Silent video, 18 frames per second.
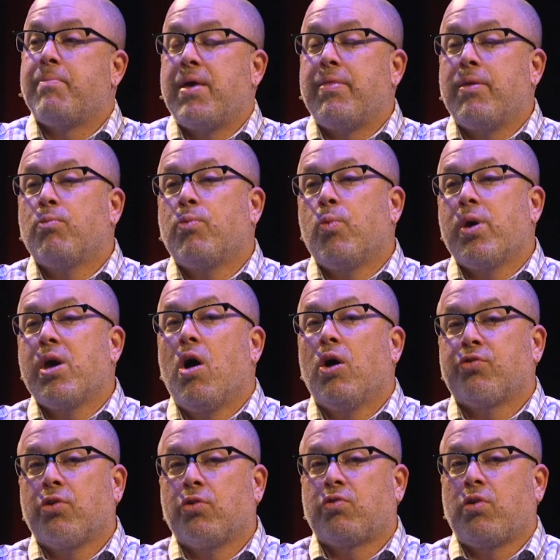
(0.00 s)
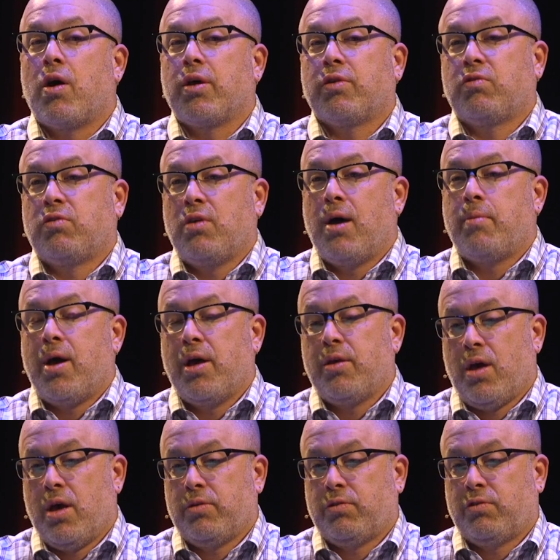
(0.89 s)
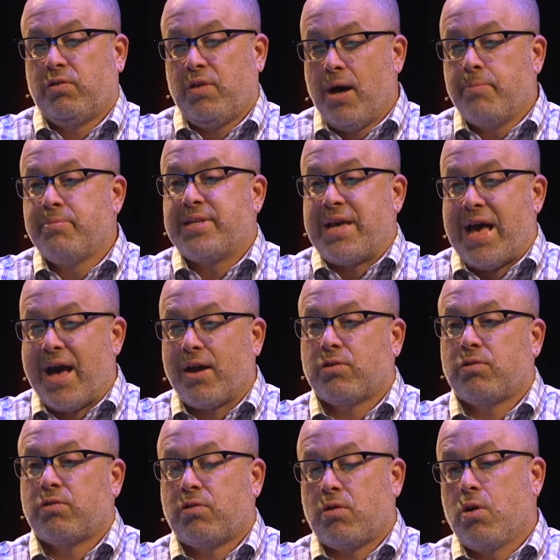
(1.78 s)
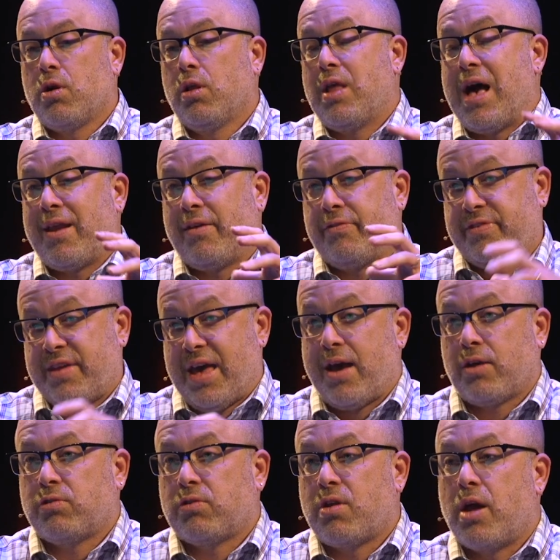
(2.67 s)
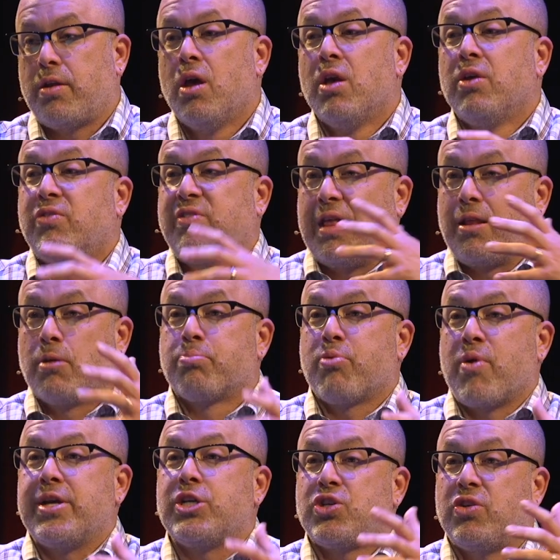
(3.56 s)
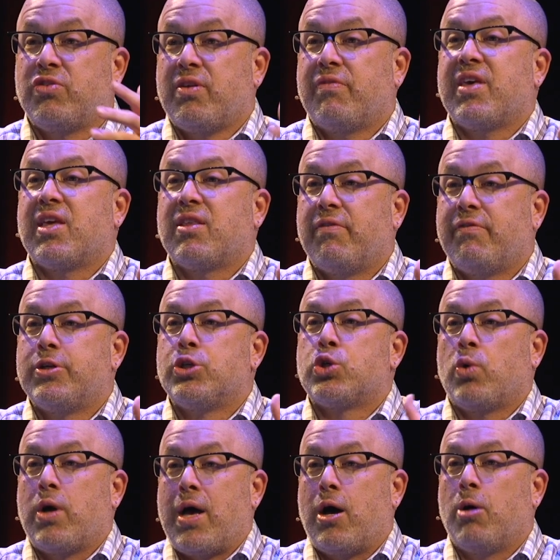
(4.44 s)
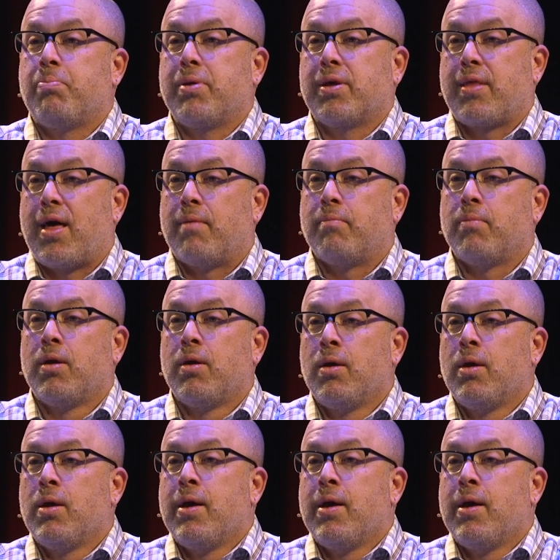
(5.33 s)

And we also saw a subtext or a lot of text on celebrations of the individual helping them.